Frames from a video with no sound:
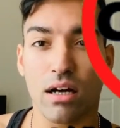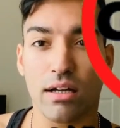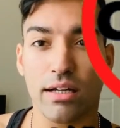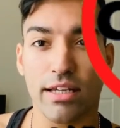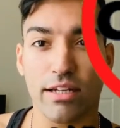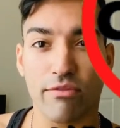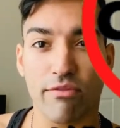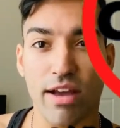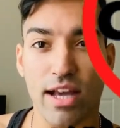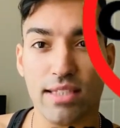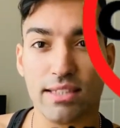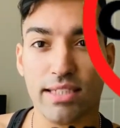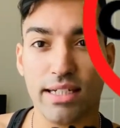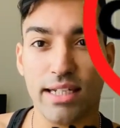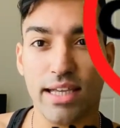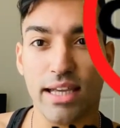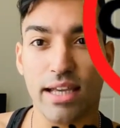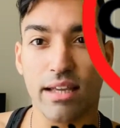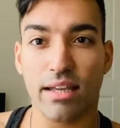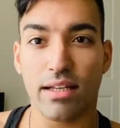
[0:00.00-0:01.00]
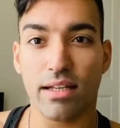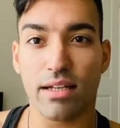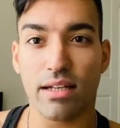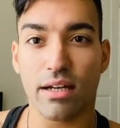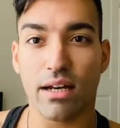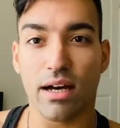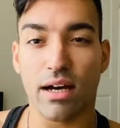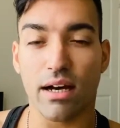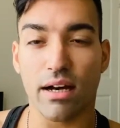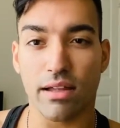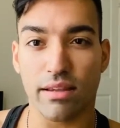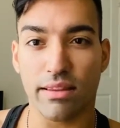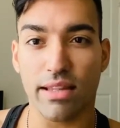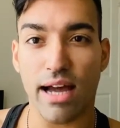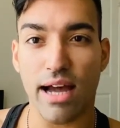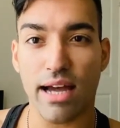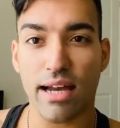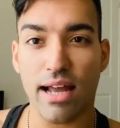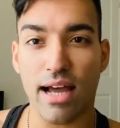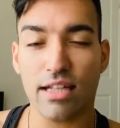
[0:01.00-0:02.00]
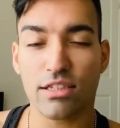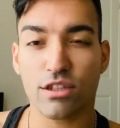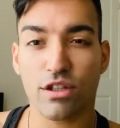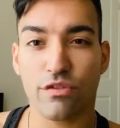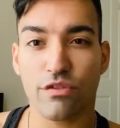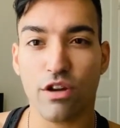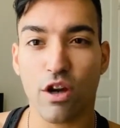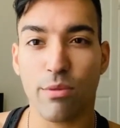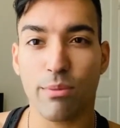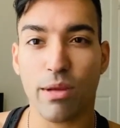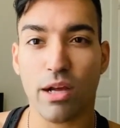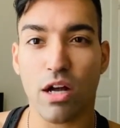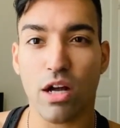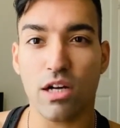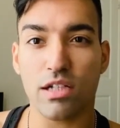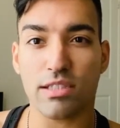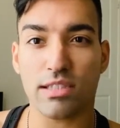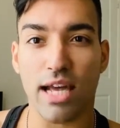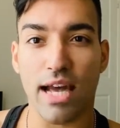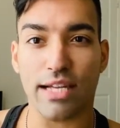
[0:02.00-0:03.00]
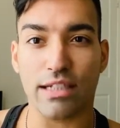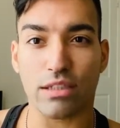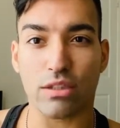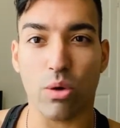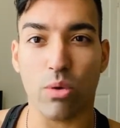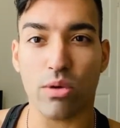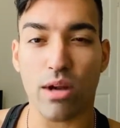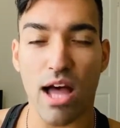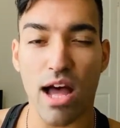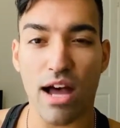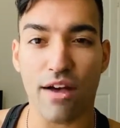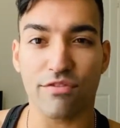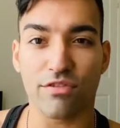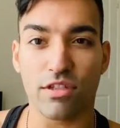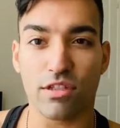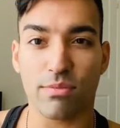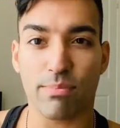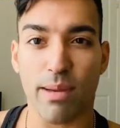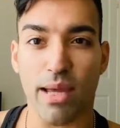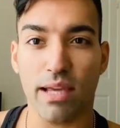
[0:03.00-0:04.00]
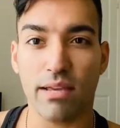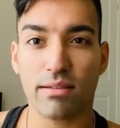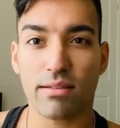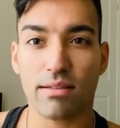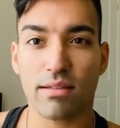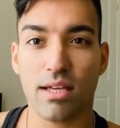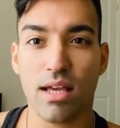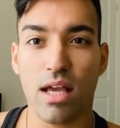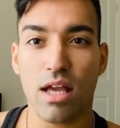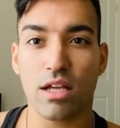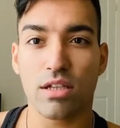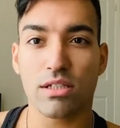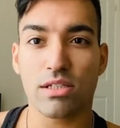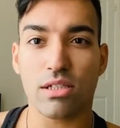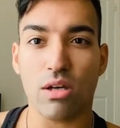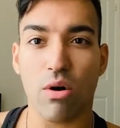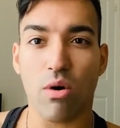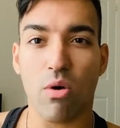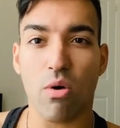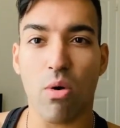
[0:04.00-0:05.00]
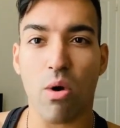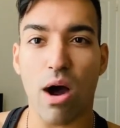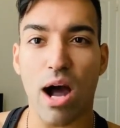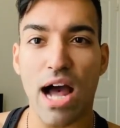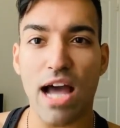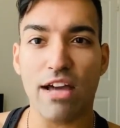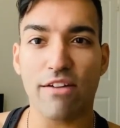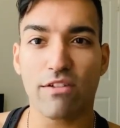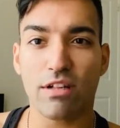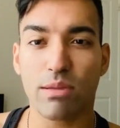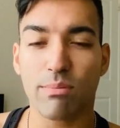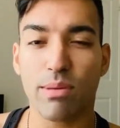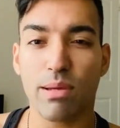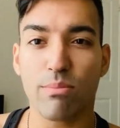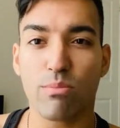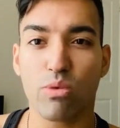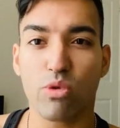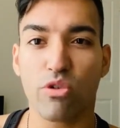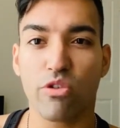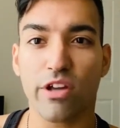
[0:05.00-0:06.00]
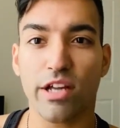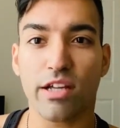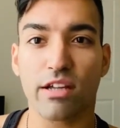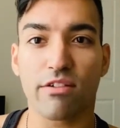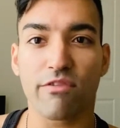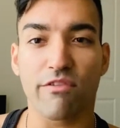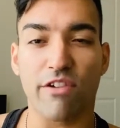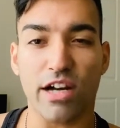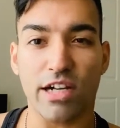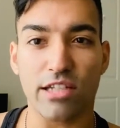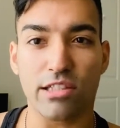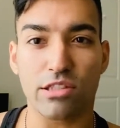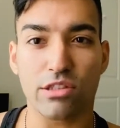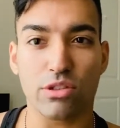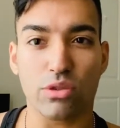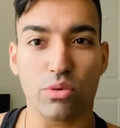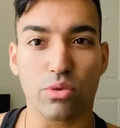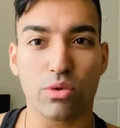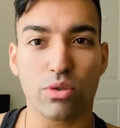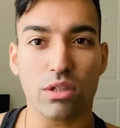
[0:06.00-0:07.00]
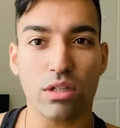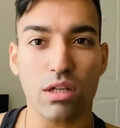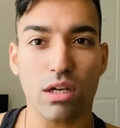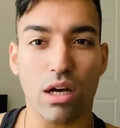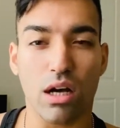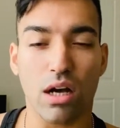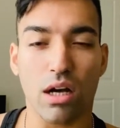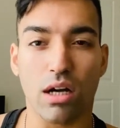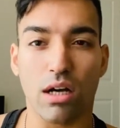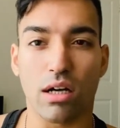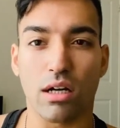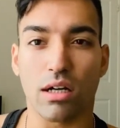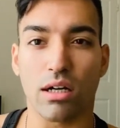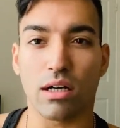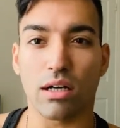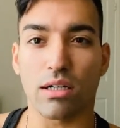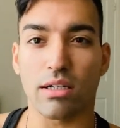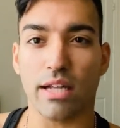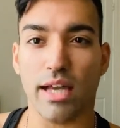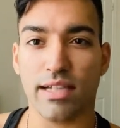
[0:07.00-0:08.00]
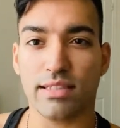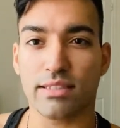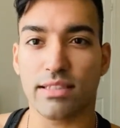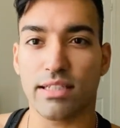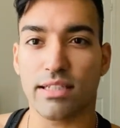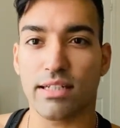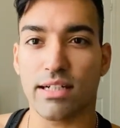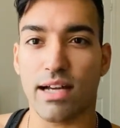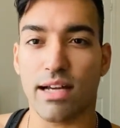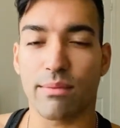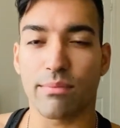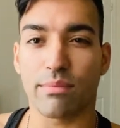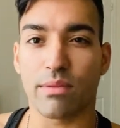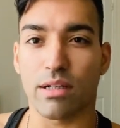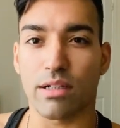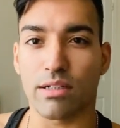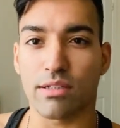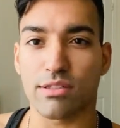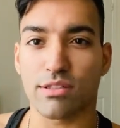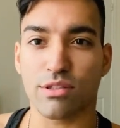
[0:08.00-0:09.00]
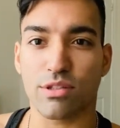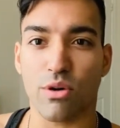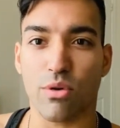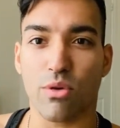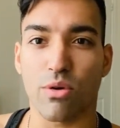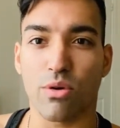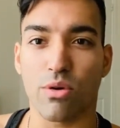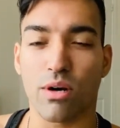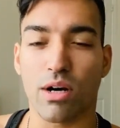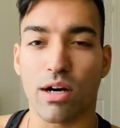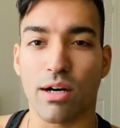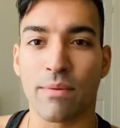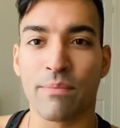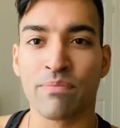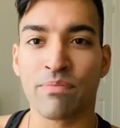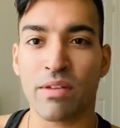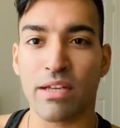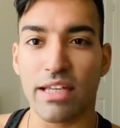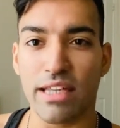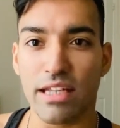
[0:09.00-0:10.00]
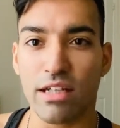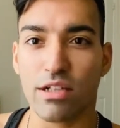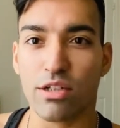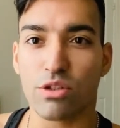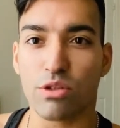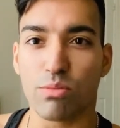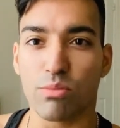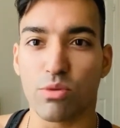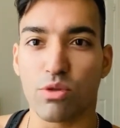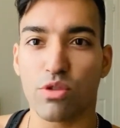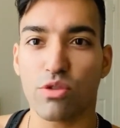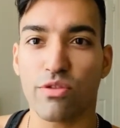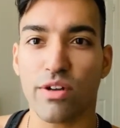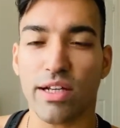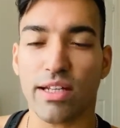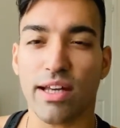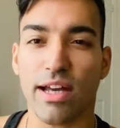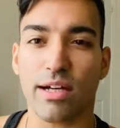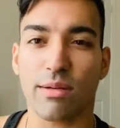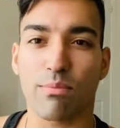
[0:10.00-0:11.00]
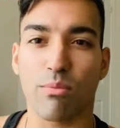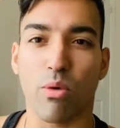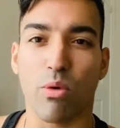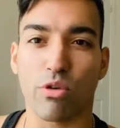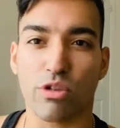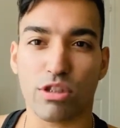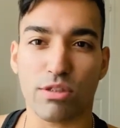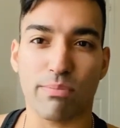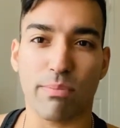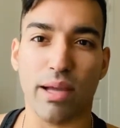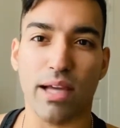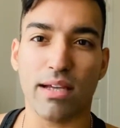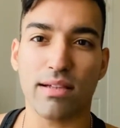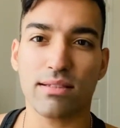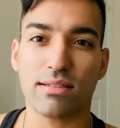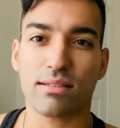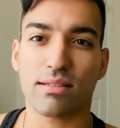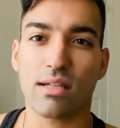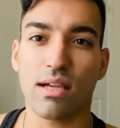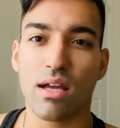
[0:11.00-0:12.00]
invested in that as of now because I don't have the space. So I will be moving very soon. Next year I'm so eager to move and get more space,